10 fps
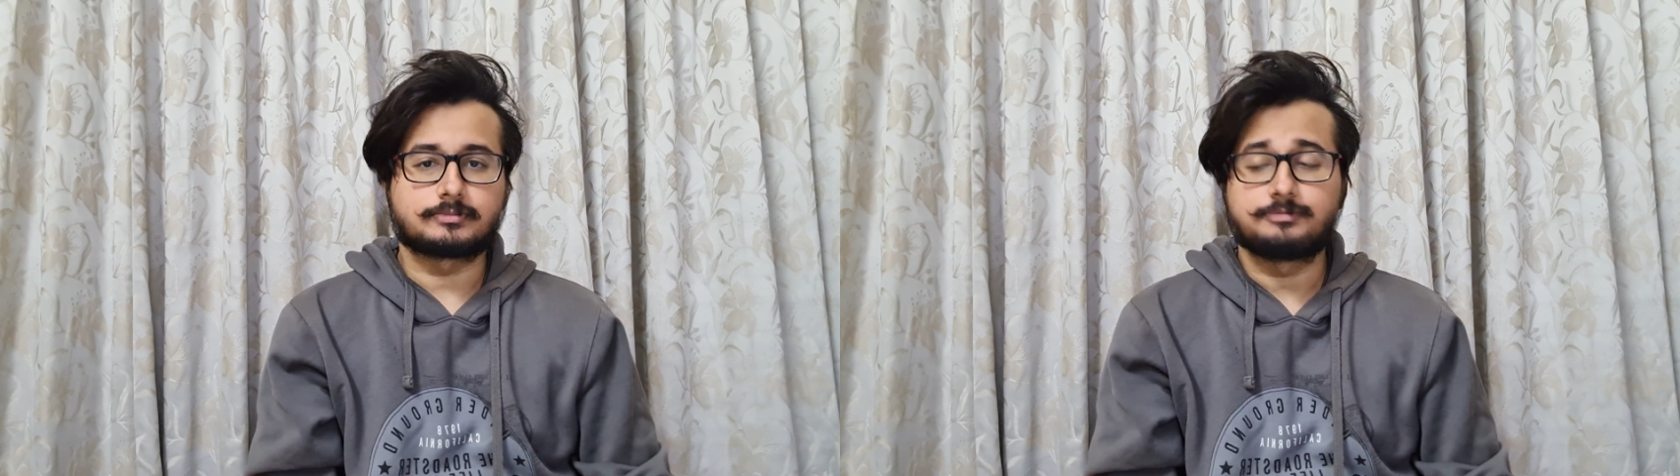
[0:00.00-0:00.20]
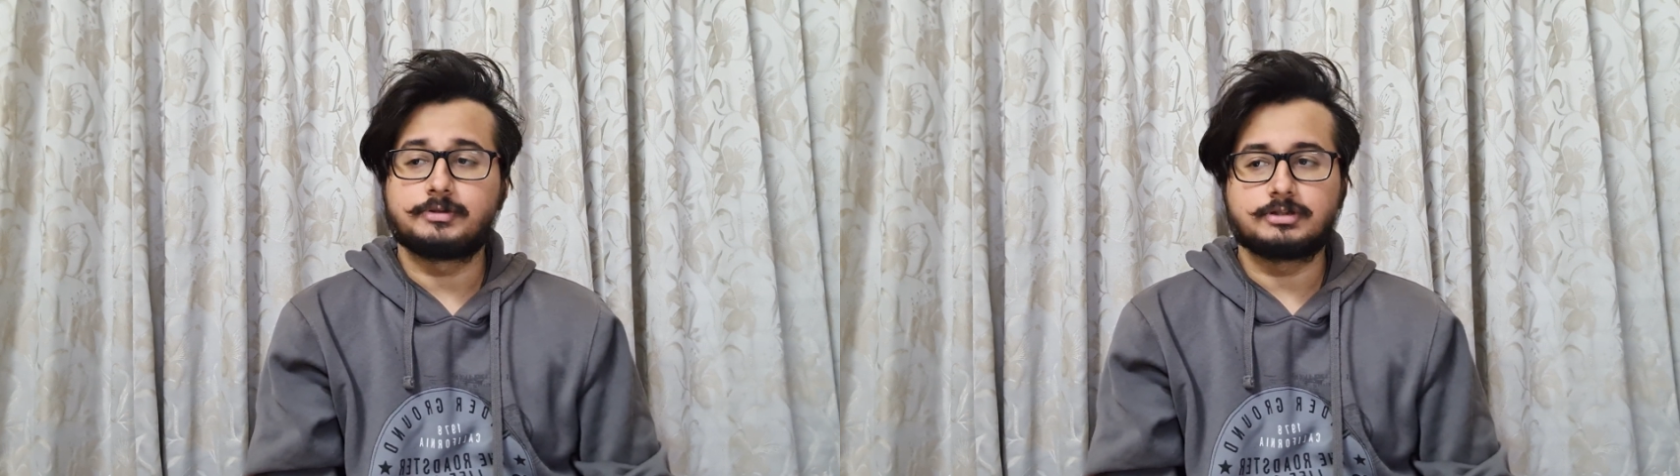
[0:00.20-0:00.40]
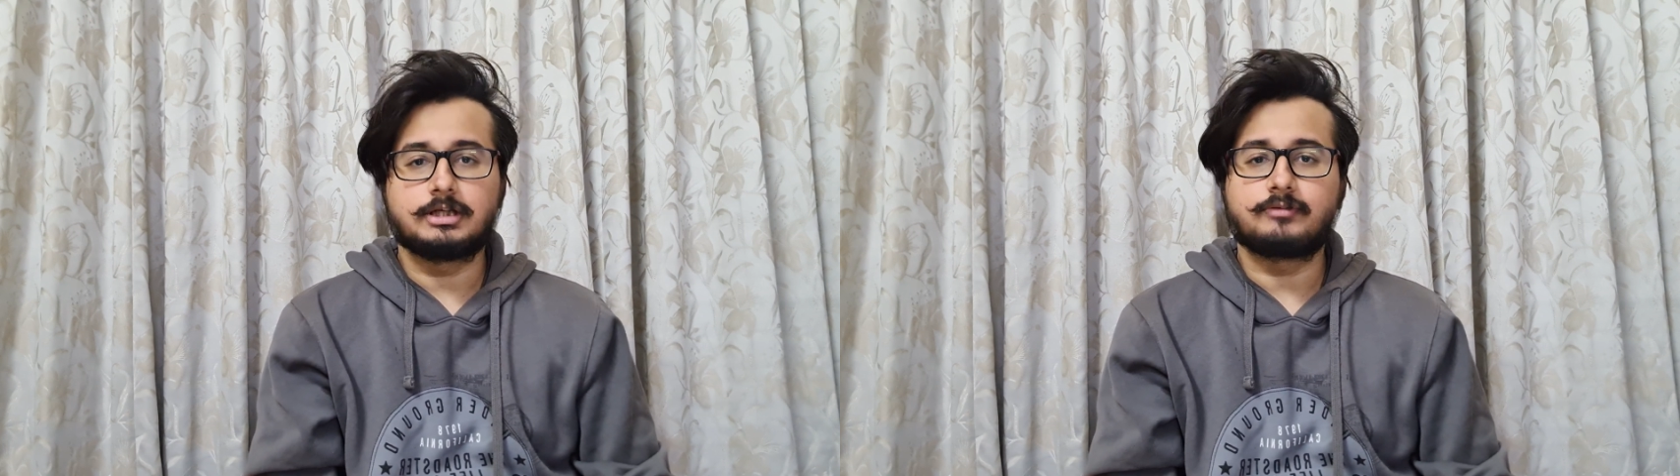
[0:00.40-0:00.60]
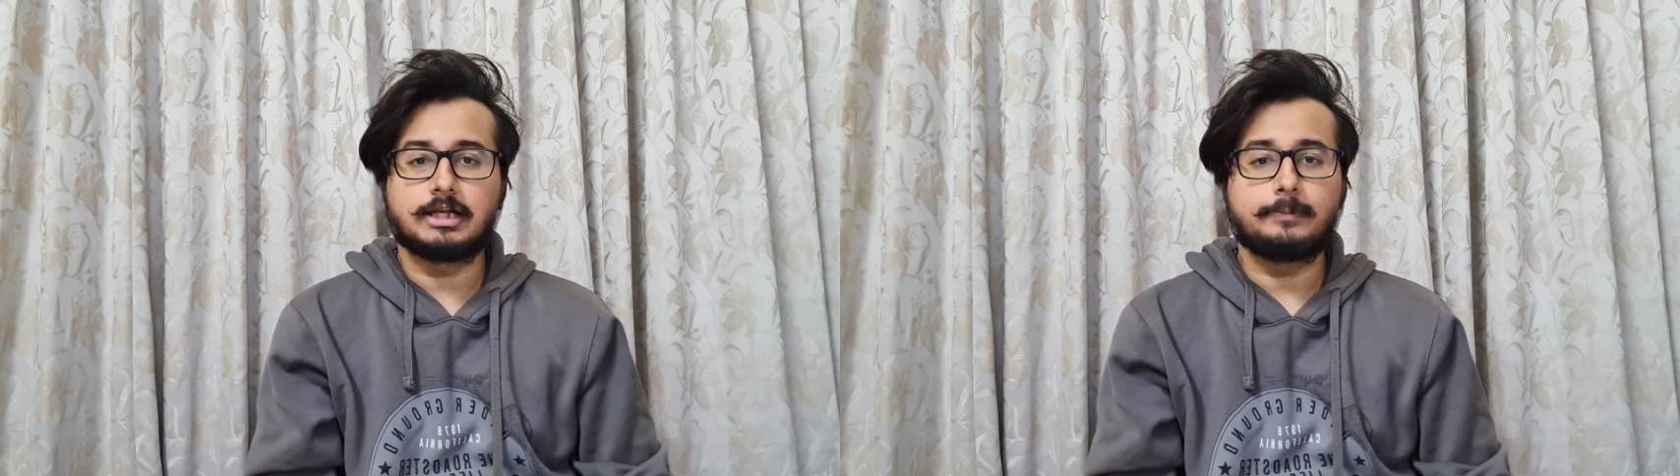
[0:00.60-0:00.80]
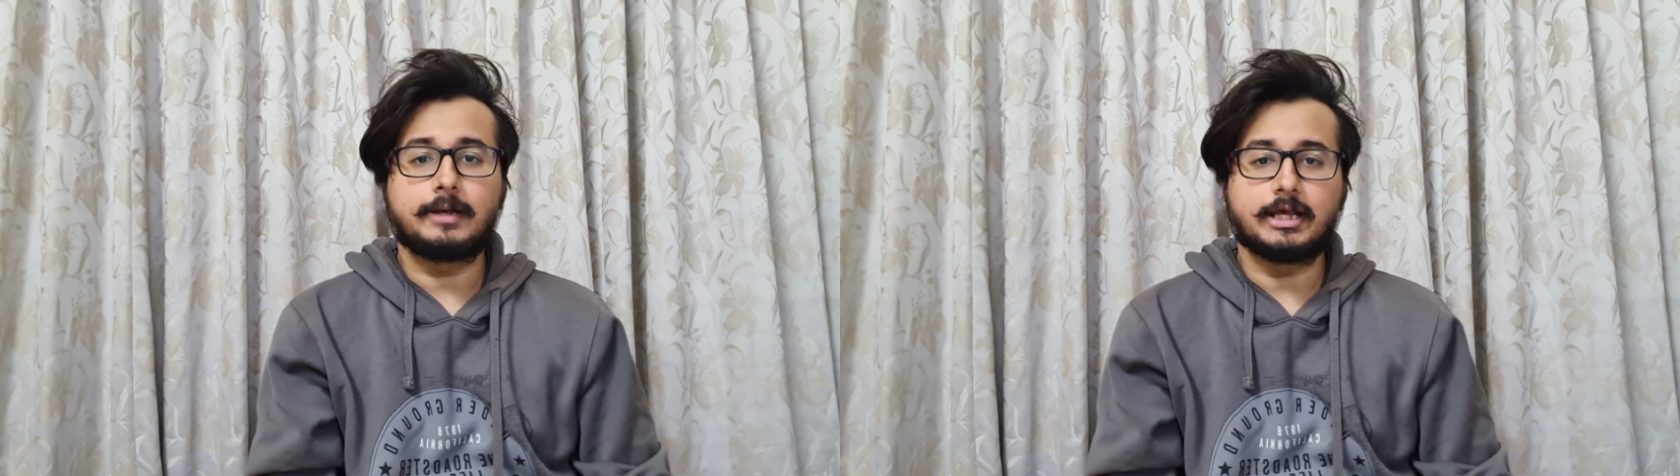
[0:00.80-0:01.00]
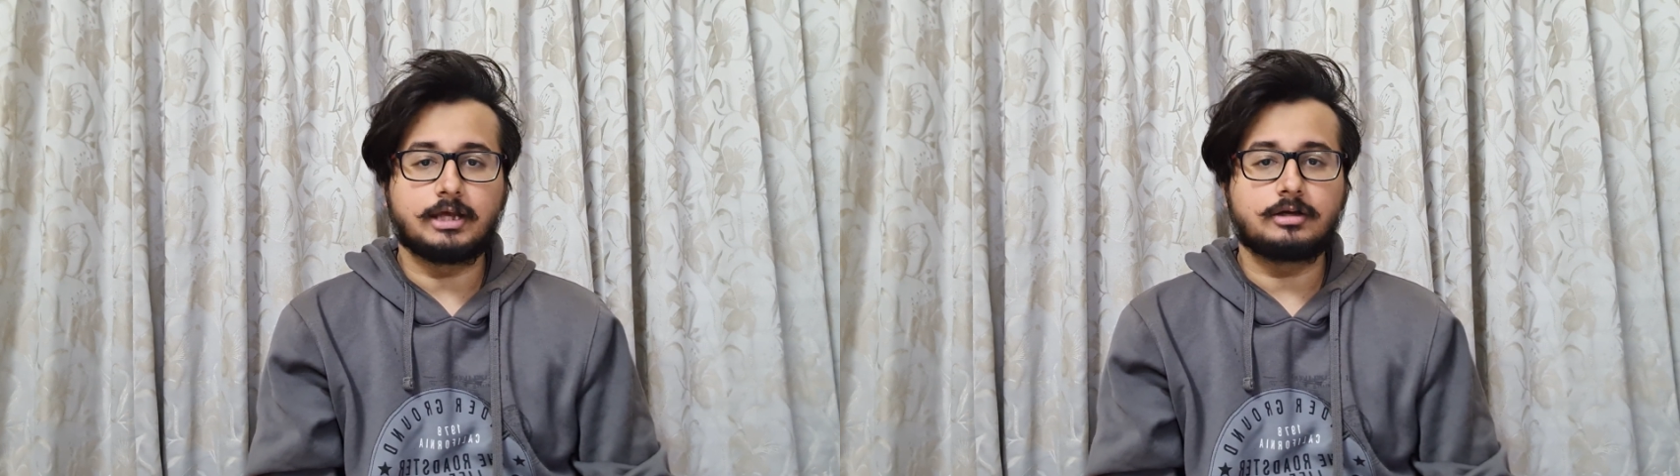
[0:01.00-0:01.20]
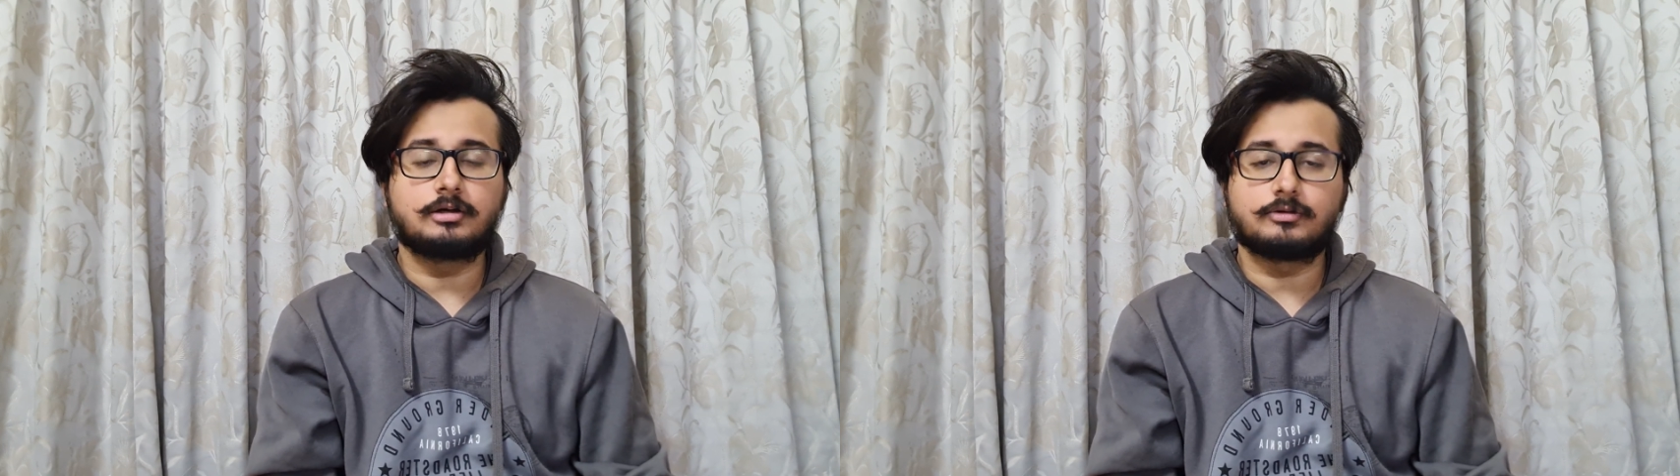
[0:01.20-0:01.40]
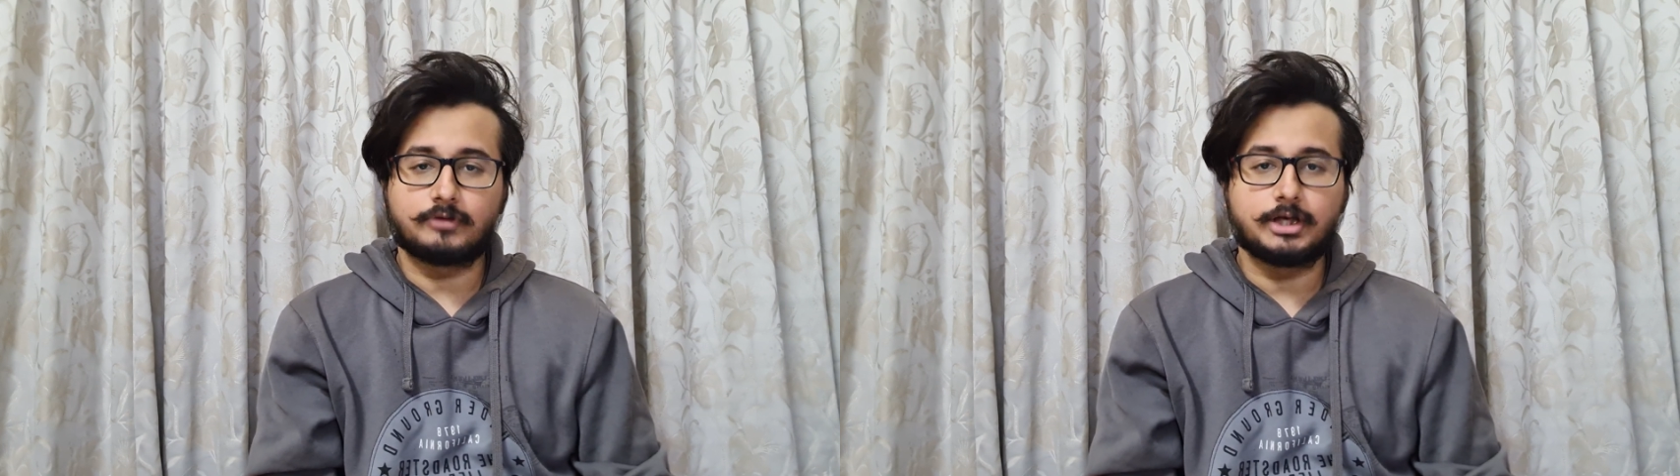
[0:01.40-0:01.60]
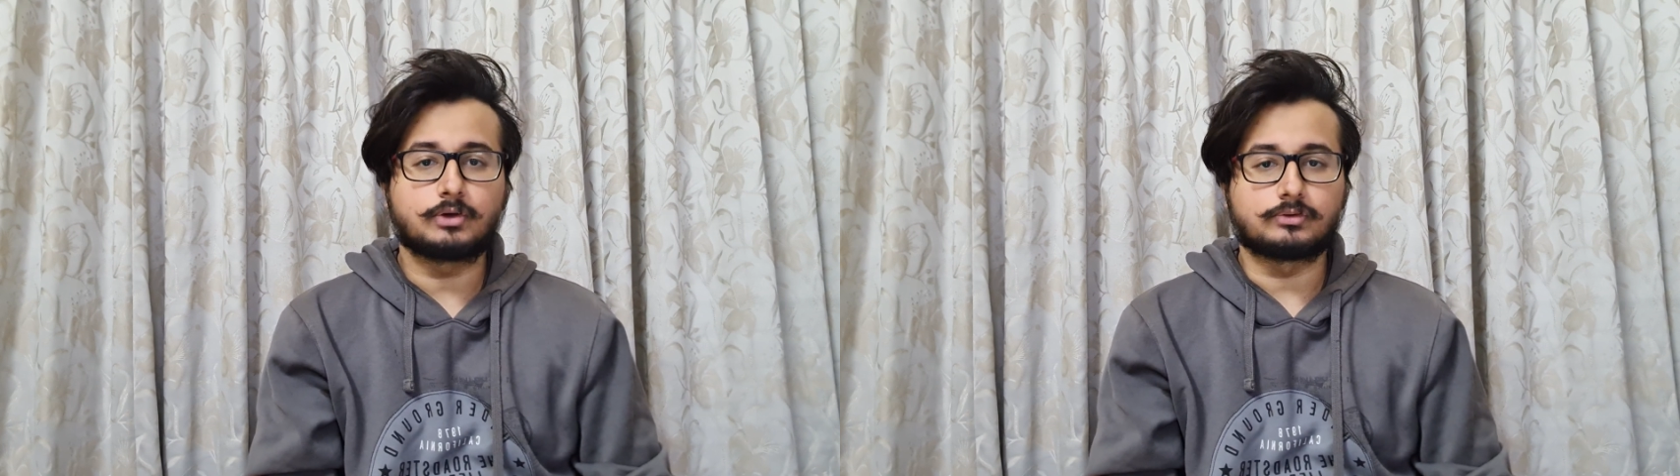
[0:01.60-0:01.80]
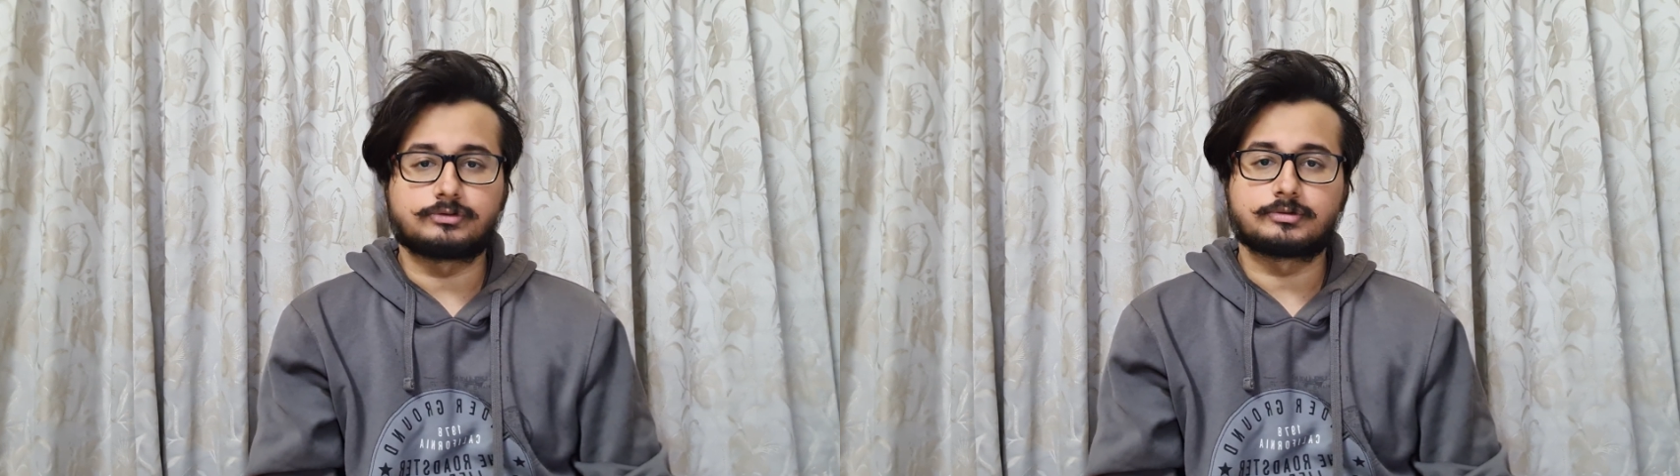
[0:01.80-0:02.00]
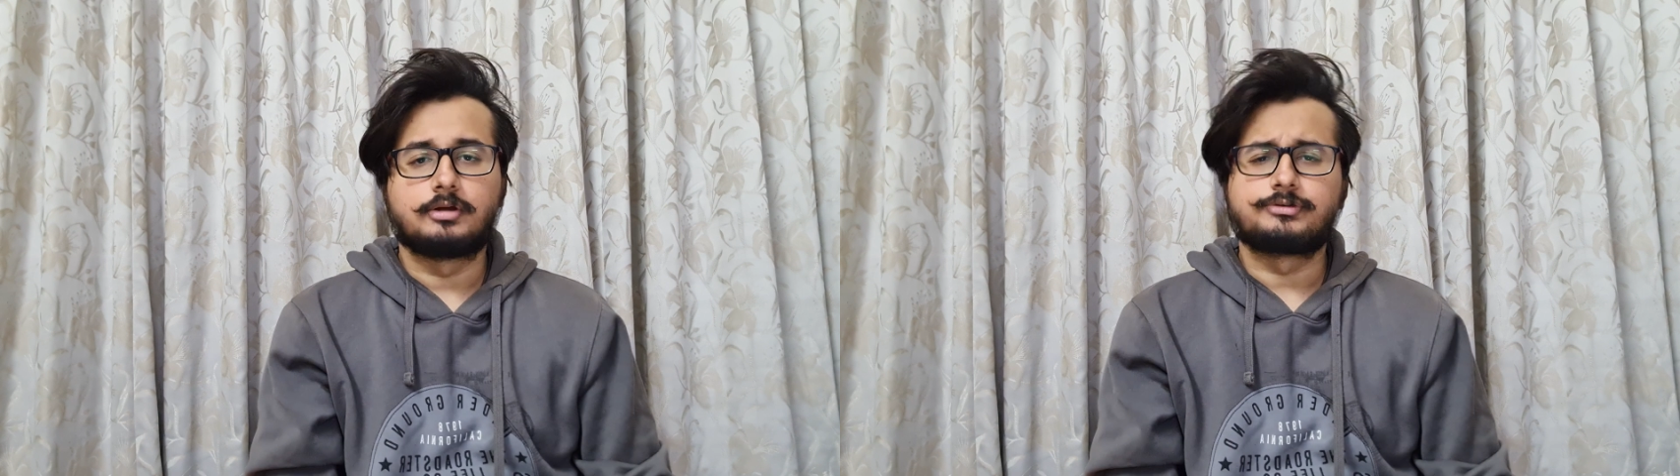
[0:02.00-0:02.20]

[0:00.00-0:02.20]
especially while playing videos.